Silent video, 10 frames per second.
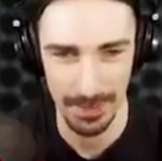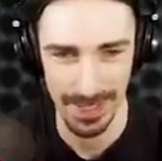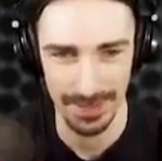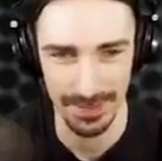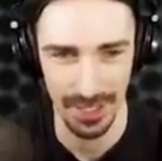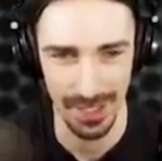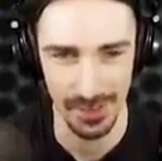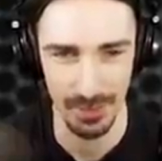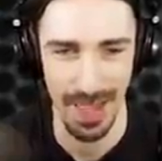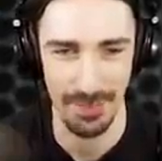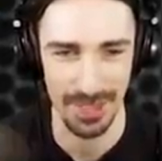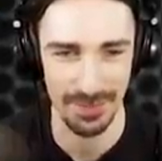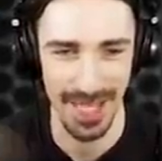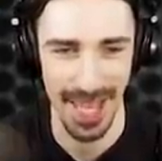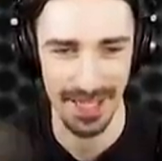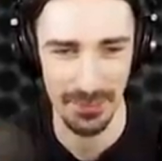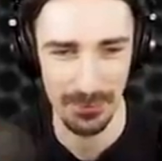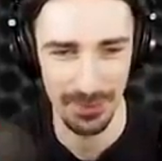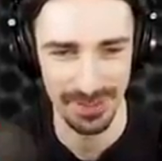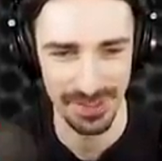me and Cosmo haven't even had it
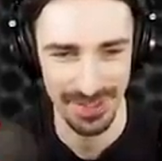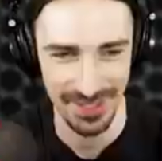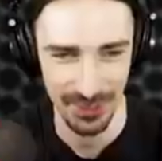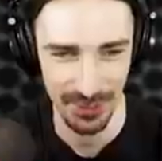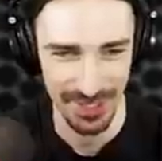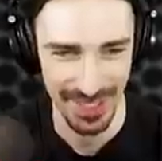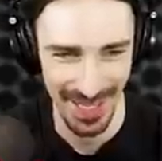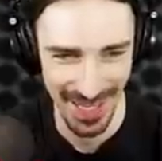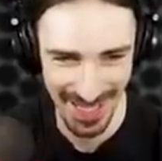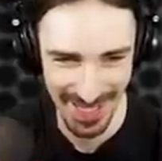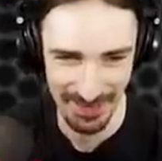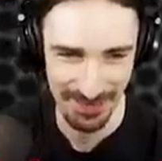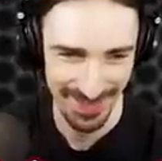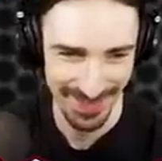once this whole time. I know.